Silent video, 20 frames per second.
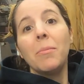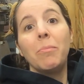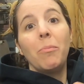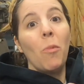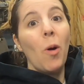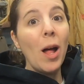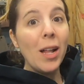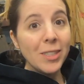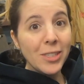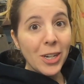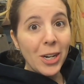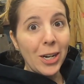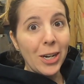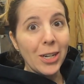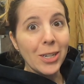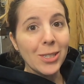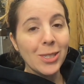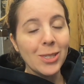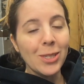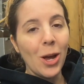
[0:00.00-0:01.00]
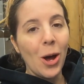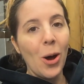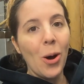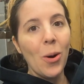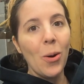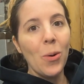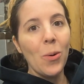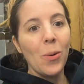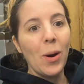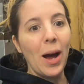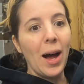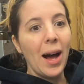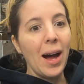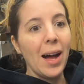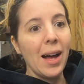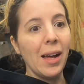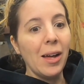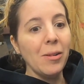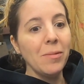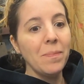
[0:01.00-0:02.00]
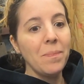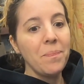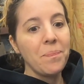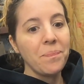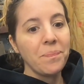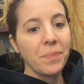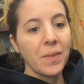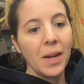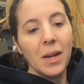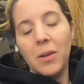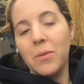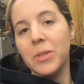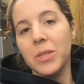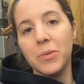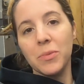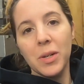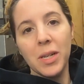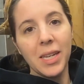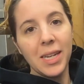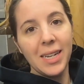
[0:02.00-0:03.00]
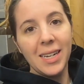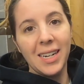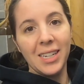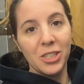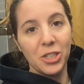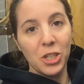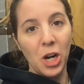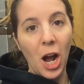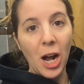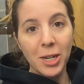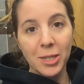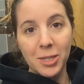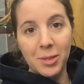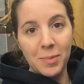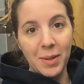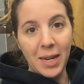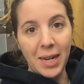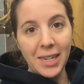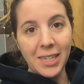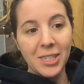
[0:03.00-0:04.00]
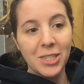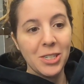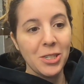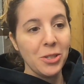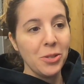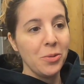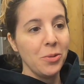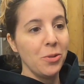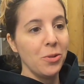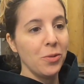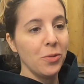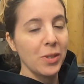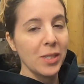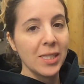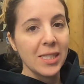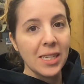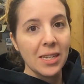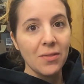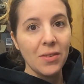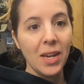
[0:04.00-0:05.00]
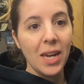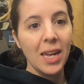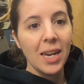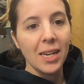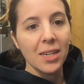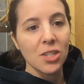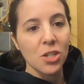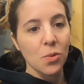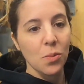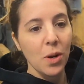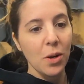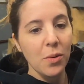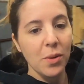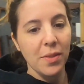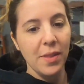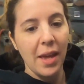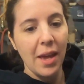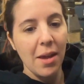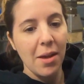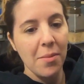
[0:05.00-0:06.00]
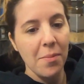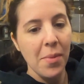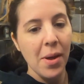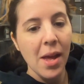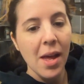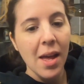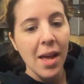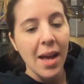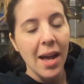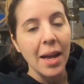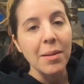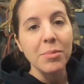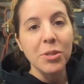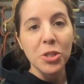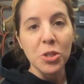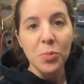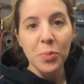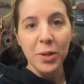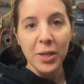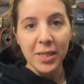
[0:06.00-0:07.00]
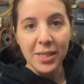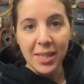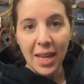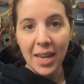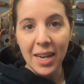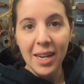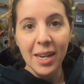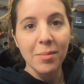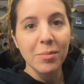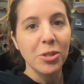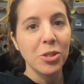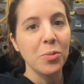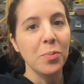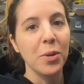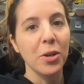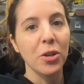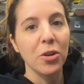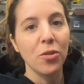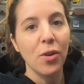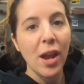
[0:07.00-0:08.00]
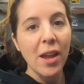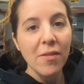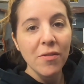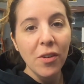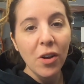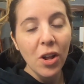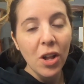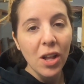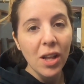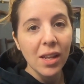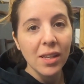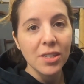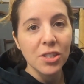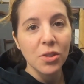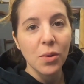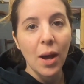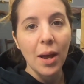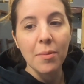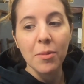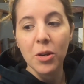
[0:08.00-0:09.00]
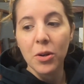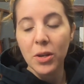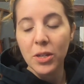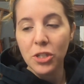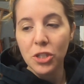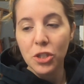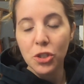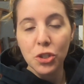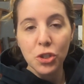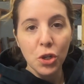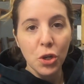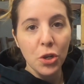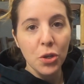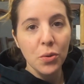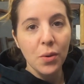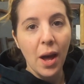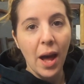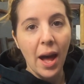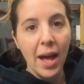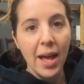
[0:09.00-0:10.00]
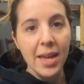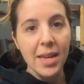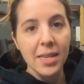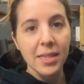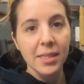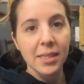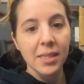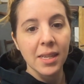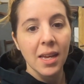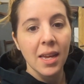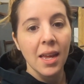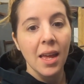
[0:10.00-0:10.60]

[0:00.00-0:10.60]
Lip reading: welder. So it was really a shock to me to receive it and to work with them. I'm super excited. I'm super grateful. So I'm going to show you guys